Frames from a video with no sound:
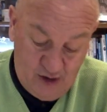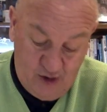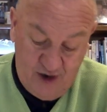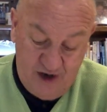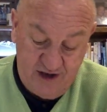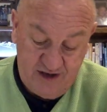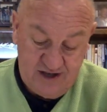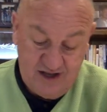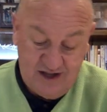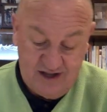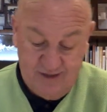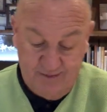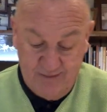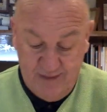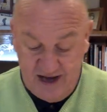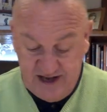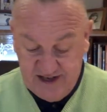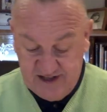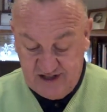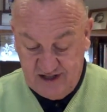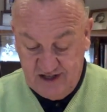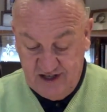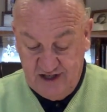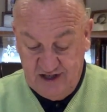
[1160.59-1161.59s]
going to the
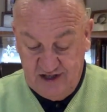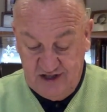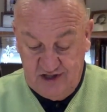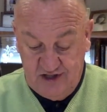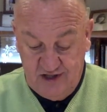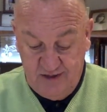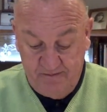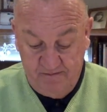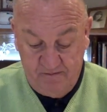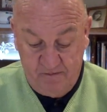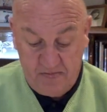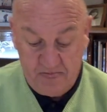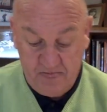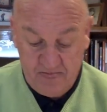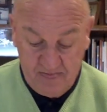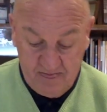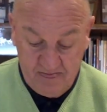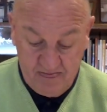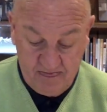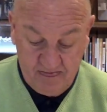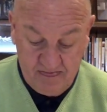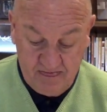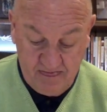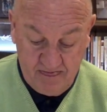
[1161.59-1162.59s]
message,
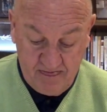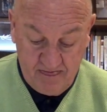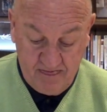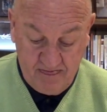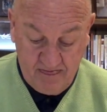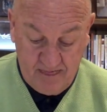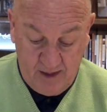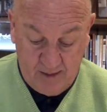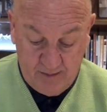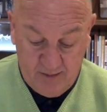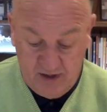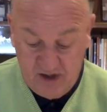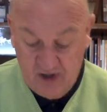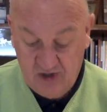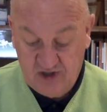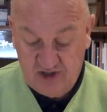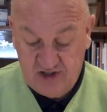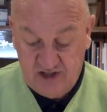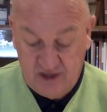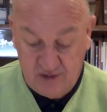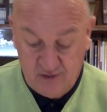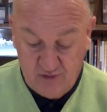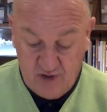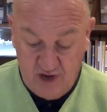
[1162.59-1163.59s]

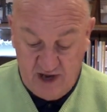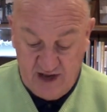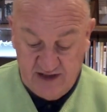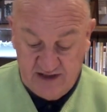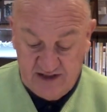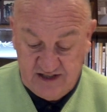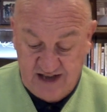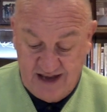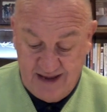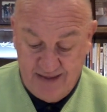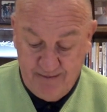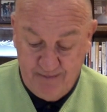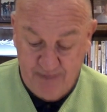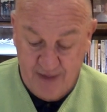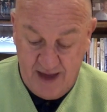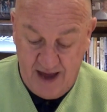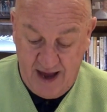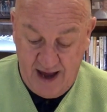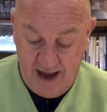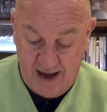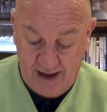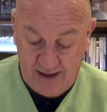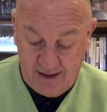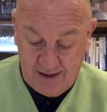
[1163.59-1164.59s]
Peterson writes, I'm
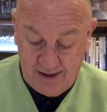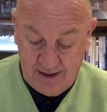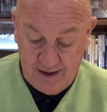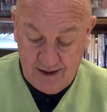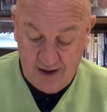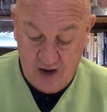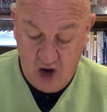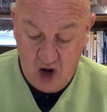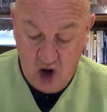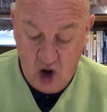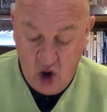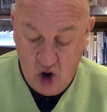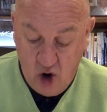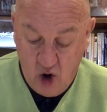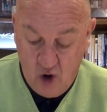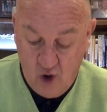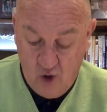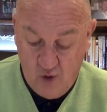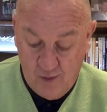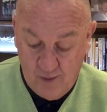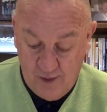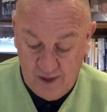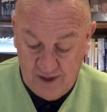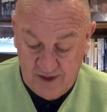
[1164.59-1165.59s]
back
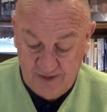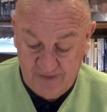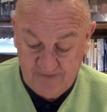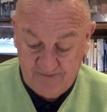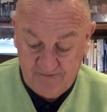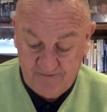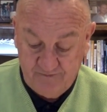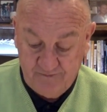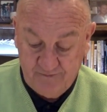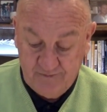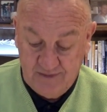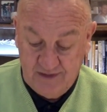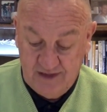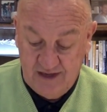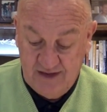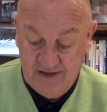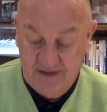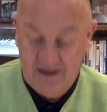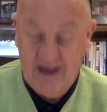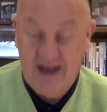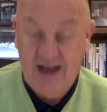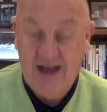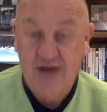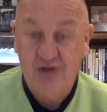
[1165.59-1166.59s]
home in
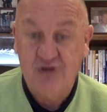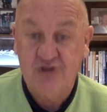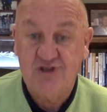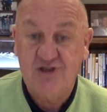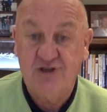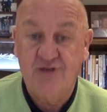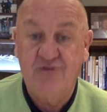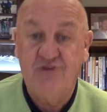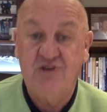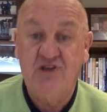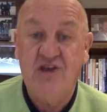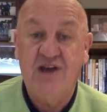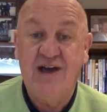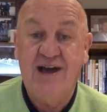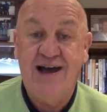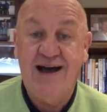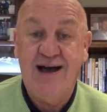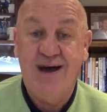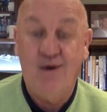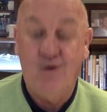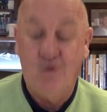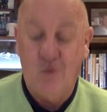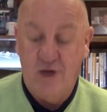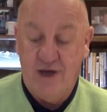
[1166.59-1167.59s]
the house of
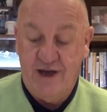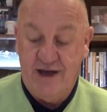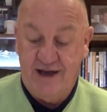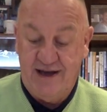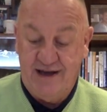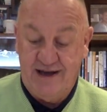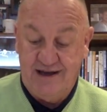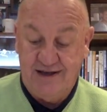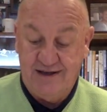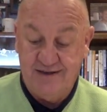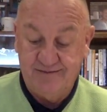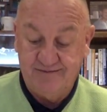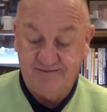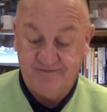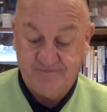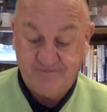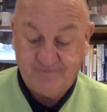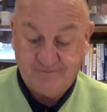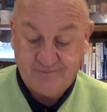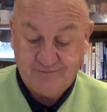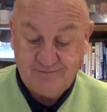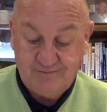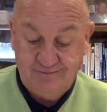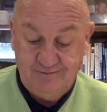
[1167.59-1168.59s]
Yahweh
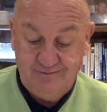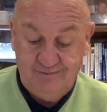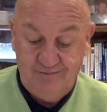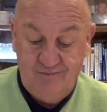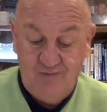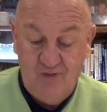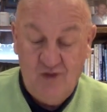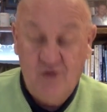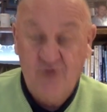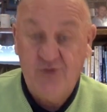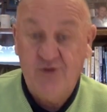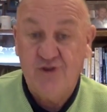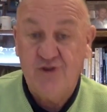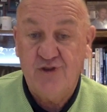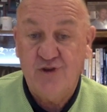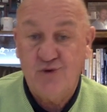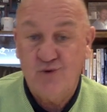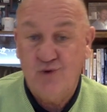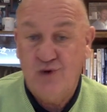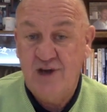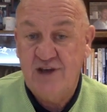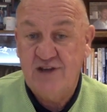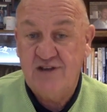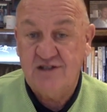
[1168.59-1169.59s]
for the
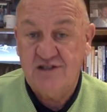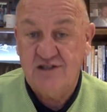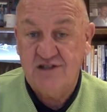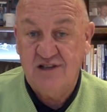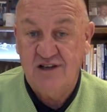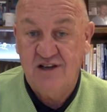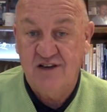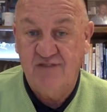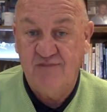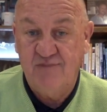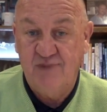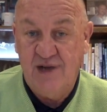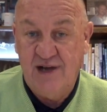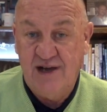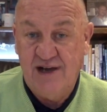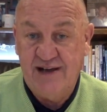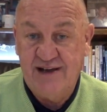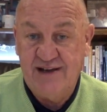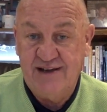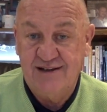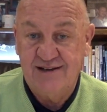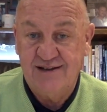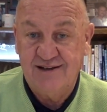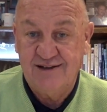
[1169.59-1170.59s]
rest of
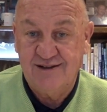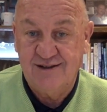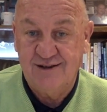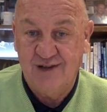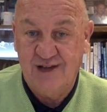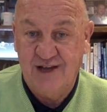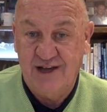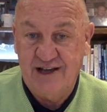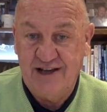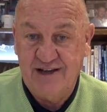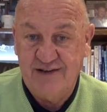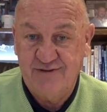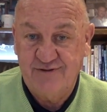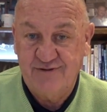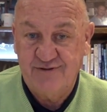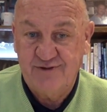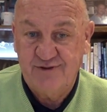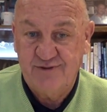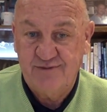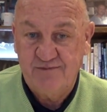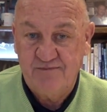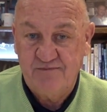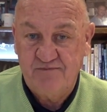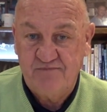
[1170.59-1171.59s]
my life.